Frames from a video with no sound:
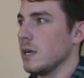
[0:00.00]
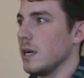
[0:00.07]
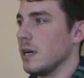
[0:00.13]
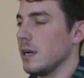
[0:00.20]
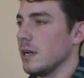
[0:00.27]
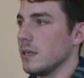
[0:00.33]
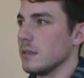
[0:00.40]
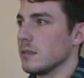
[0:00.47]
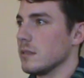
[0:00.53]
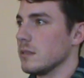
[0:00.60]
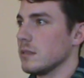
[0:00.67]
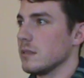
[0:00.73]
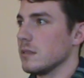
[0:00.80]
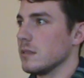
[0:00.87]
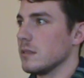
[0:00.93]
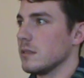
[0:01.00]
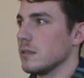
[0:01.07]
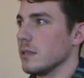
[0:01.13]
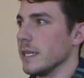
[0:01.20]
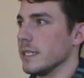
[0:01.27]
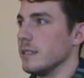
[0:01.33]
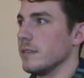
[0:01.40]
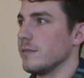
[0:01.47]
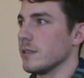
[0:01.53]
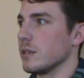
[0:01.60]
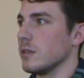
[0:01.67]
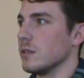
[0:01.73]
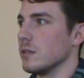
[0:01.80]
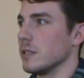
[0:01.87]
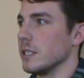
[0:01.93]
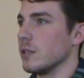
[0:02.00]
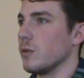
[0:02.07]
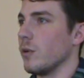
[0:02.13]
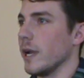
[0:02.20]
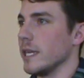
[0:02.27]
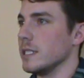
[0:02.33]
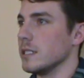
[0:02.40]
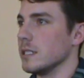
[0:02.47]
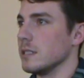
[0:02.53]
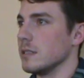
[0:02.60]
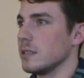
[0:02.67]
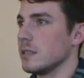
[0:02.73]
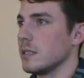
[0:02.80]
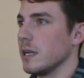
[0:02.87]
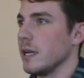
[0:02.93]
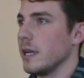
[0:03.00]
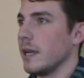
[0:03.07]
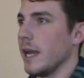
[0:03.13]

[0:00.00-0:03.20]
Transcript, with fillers: uh, like difficult equations,